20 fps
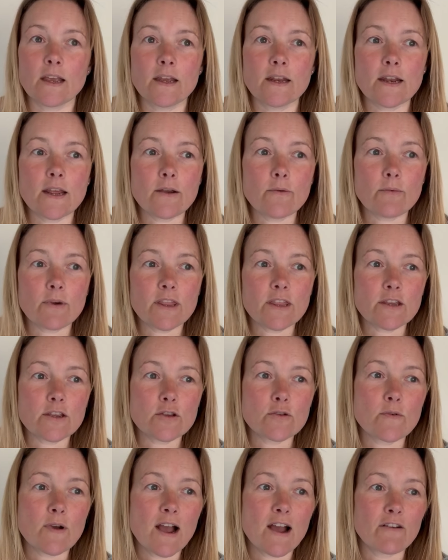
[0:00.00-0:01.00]
Now, whether
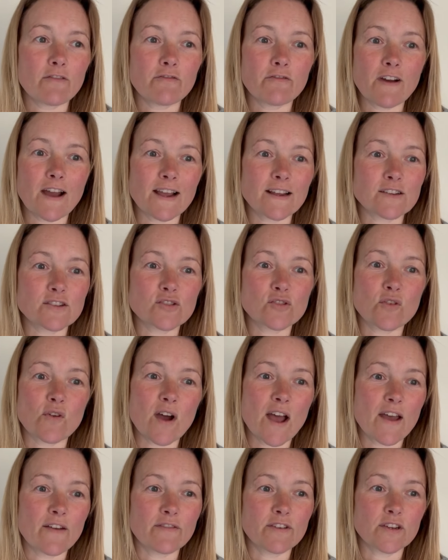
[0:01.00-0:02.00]
you have facts or
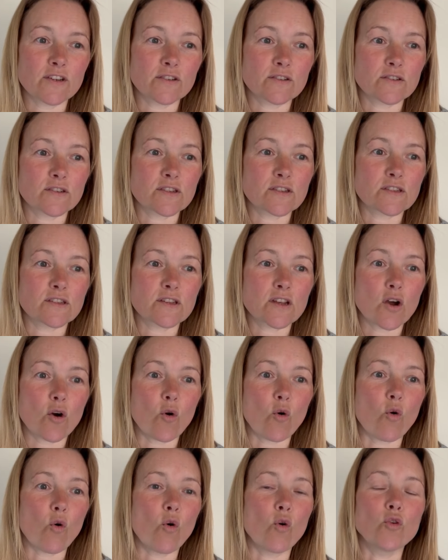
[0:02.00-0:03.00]
evidence
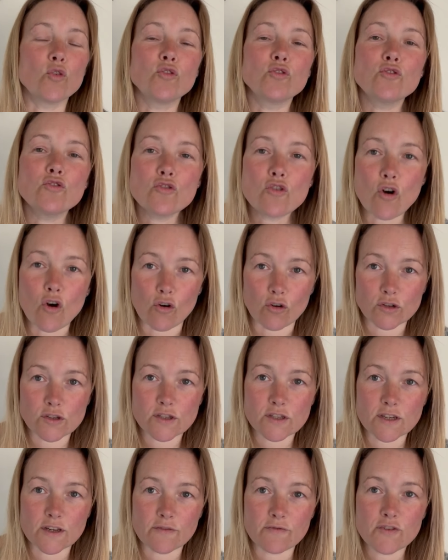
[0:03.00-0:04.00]
or
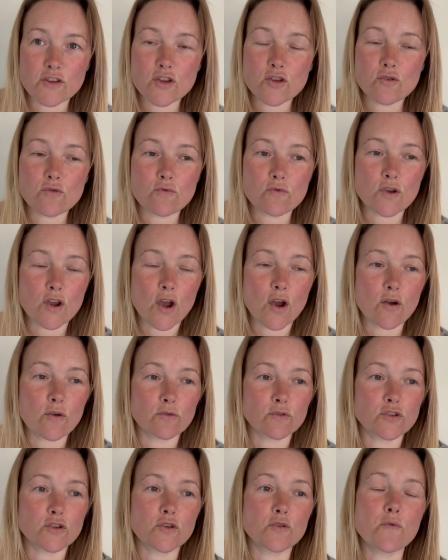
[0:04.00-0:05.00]
not, if you
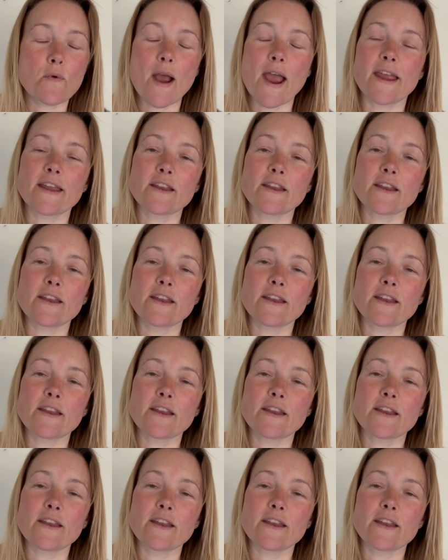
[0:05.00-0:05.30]
go to a